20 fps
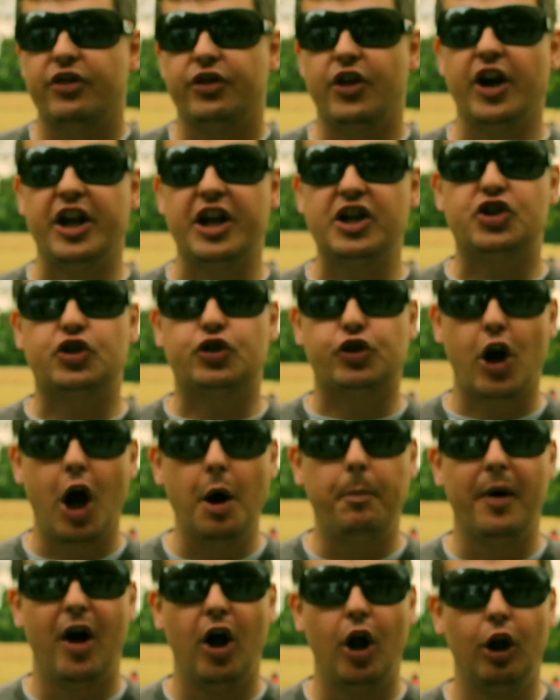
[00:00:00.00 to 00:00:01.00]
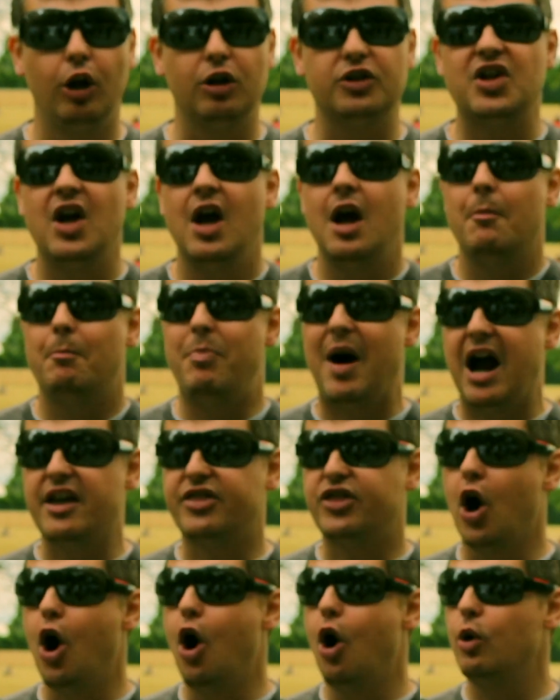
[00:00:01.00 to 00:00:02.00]
that is troubled by
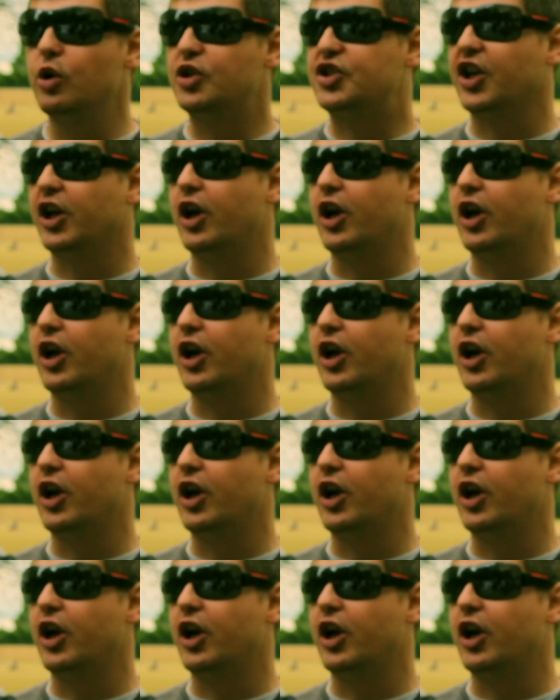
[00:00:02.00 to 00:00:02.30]
those